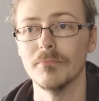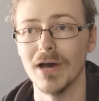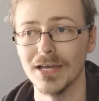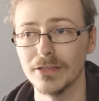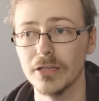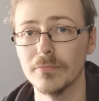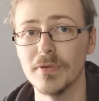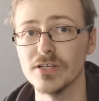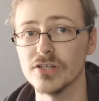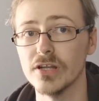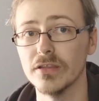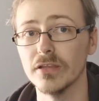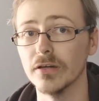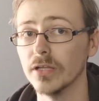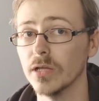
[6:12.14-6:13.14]
My
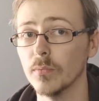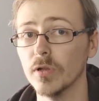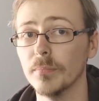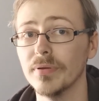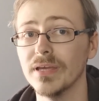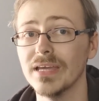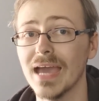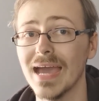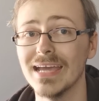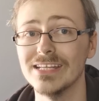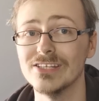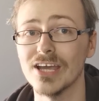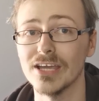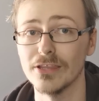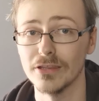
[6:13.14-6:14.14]
suspicion is that it will be
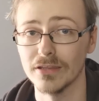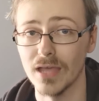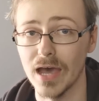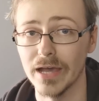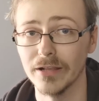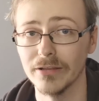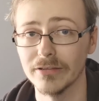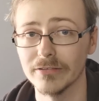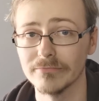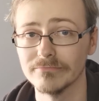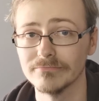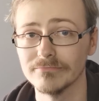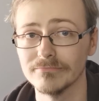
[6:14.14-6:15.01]
AJ Styles.